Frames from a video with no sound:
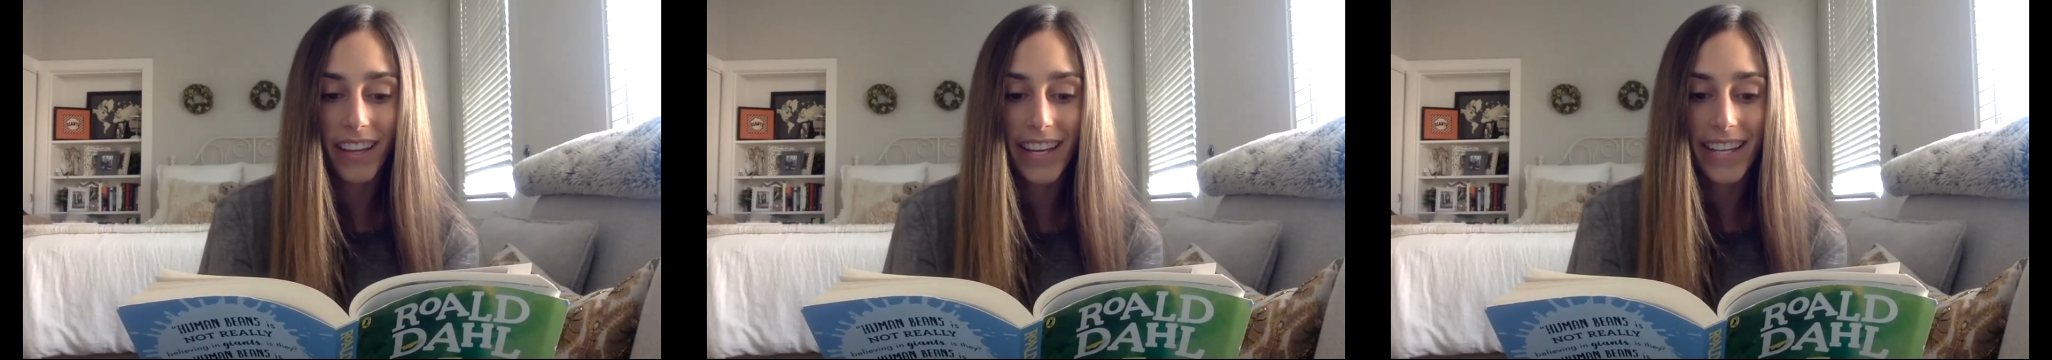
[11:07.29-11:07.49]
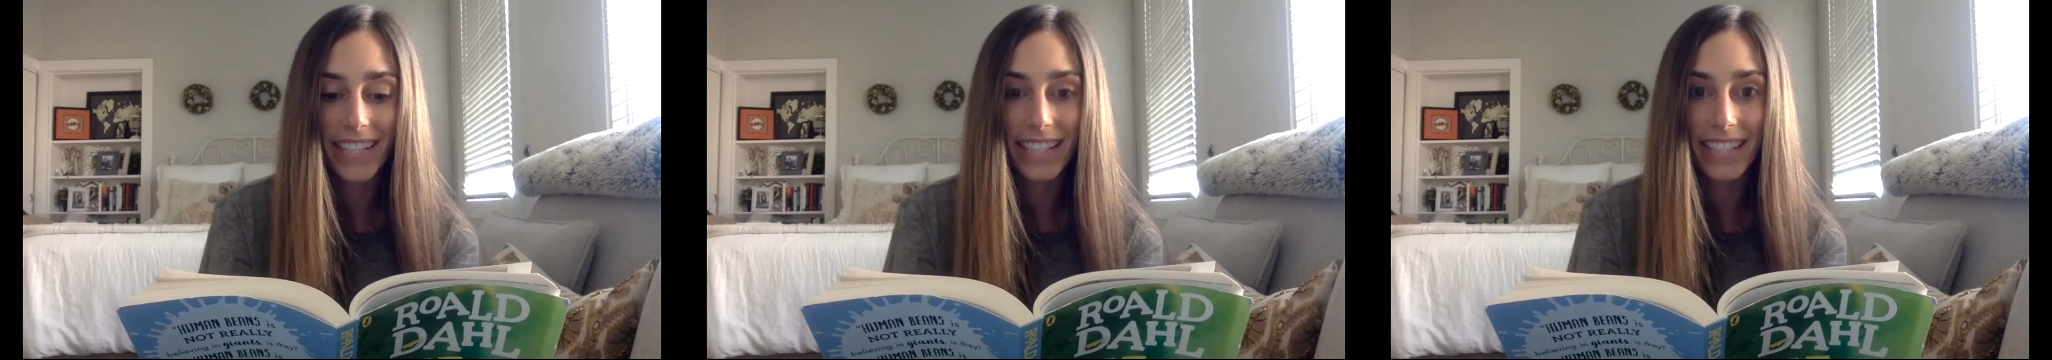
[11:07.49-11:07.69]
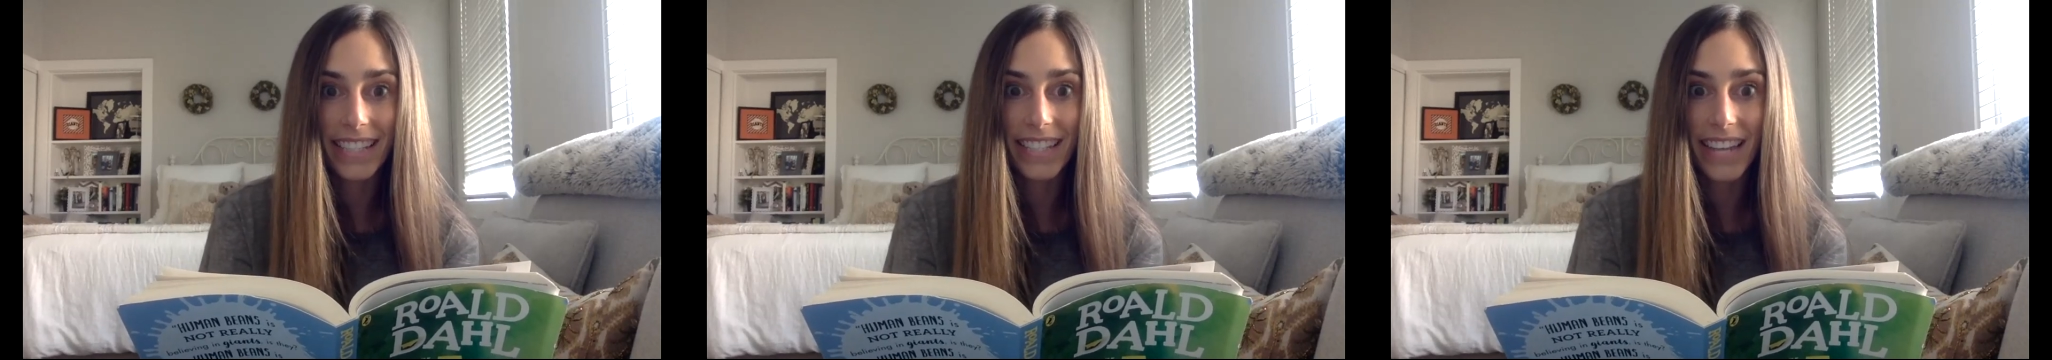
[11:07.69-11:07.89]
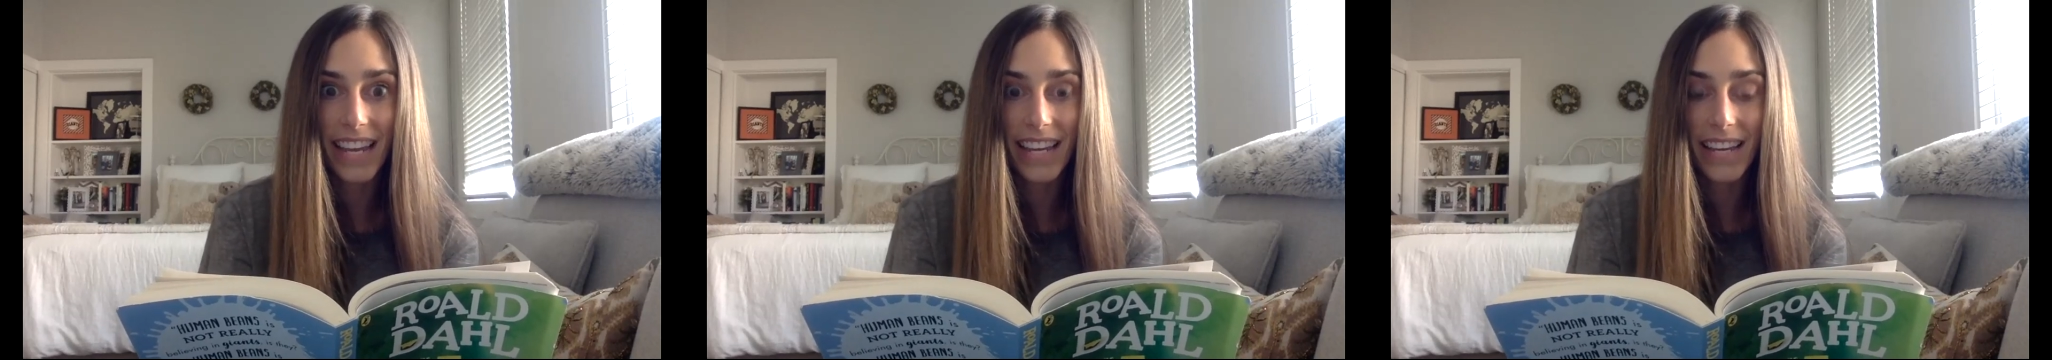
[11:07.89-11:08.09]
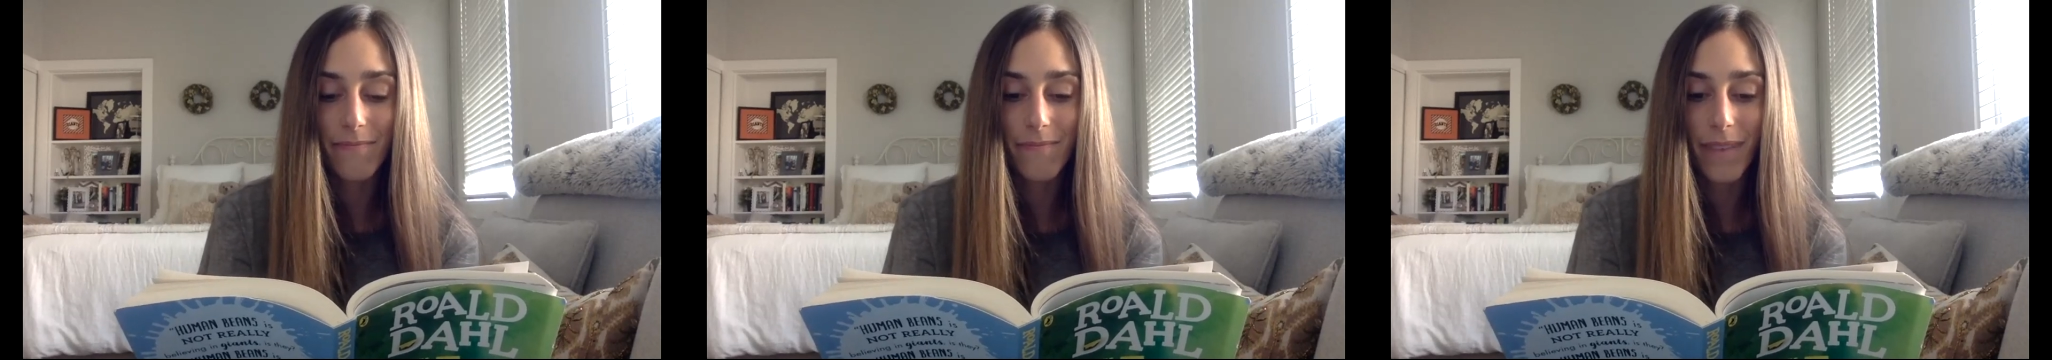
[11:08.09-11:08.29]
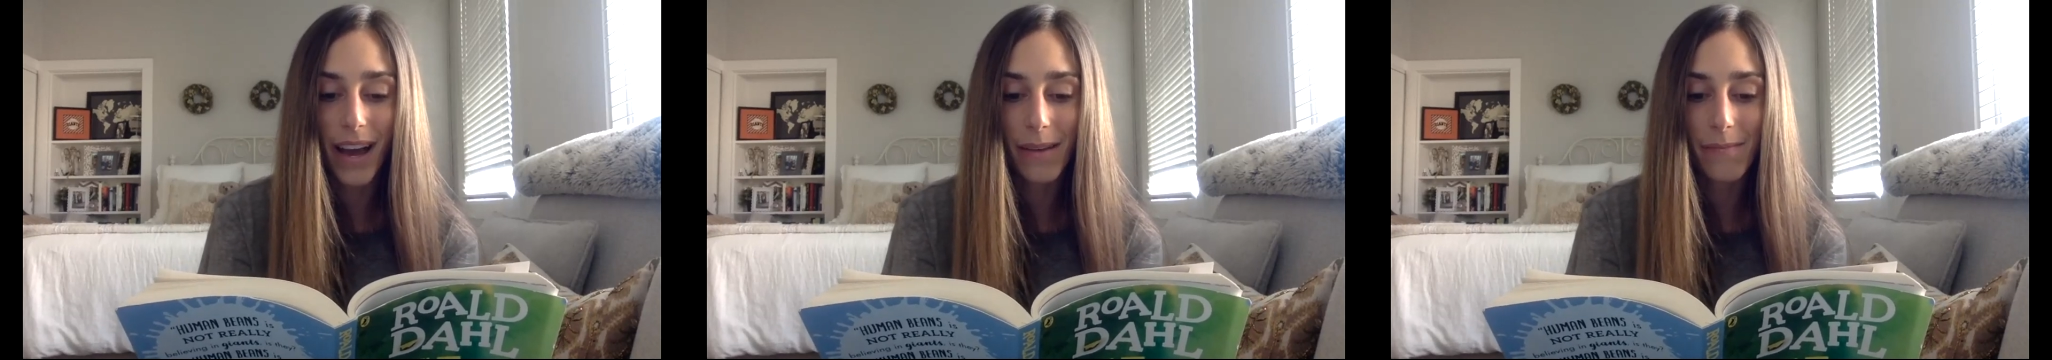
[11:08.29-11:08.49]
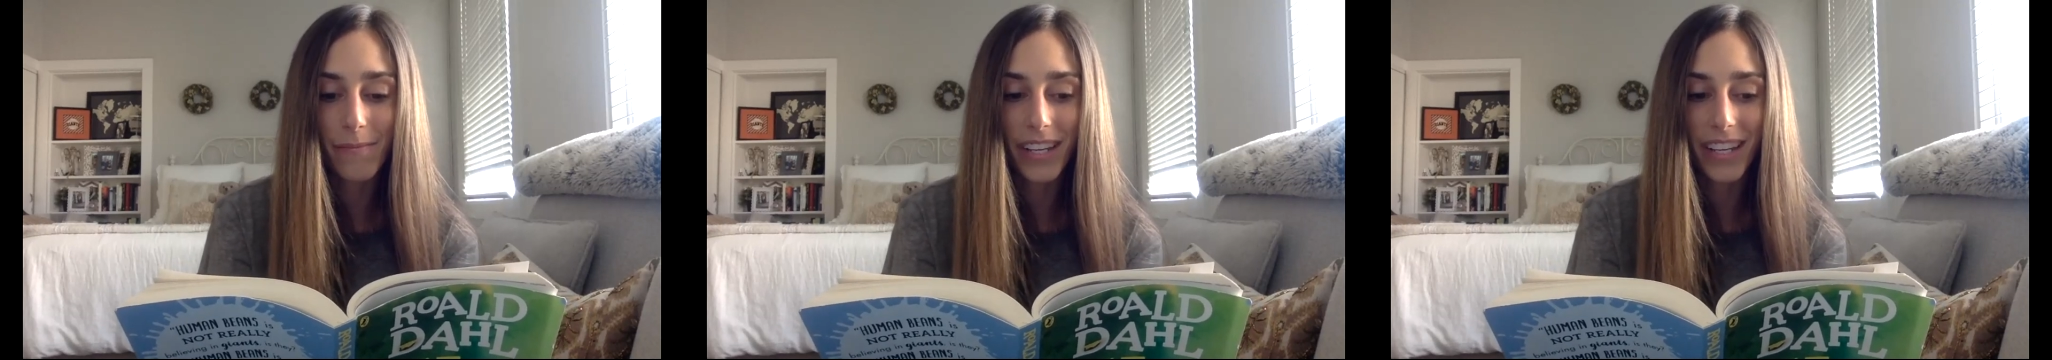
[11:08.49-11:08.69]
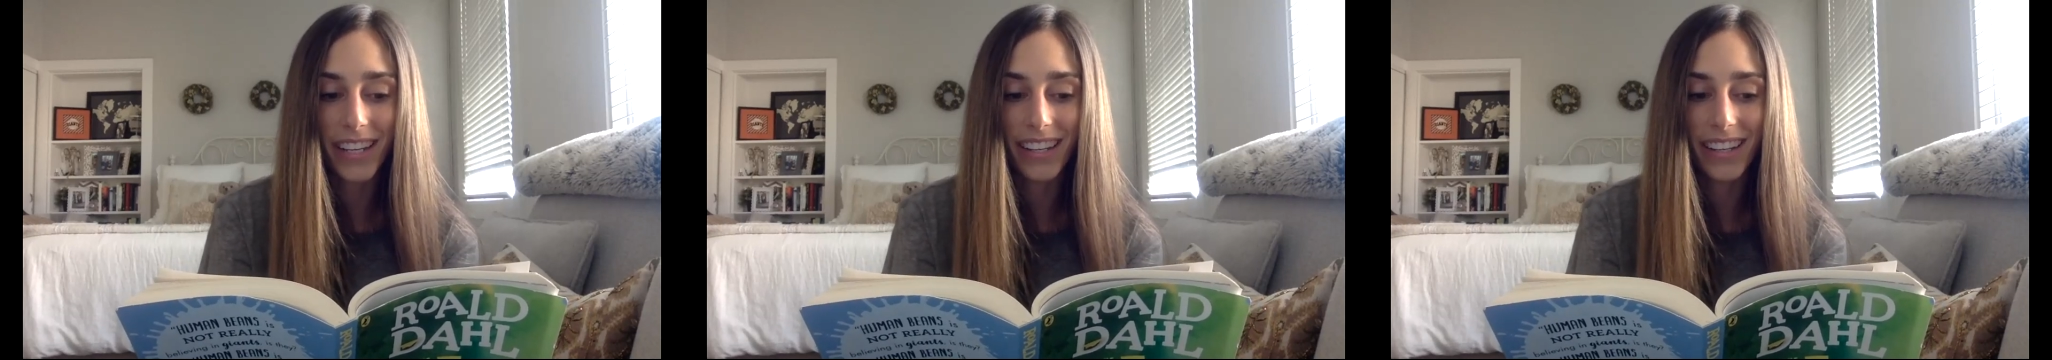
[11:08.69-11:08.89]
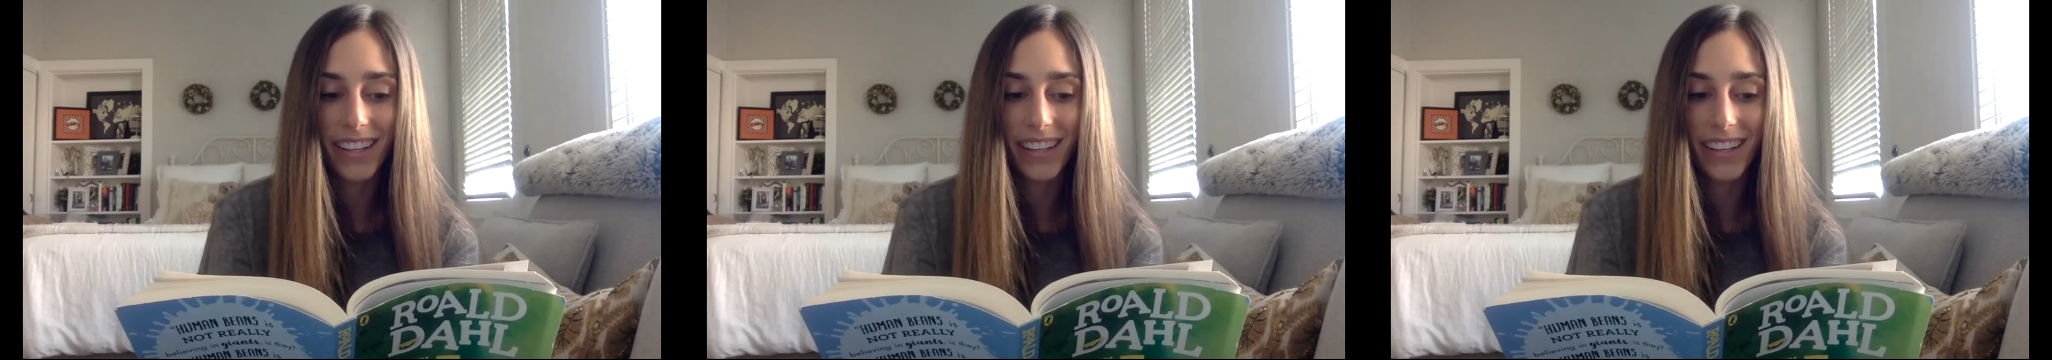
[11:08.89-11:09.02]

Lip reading: It stank of bad meat.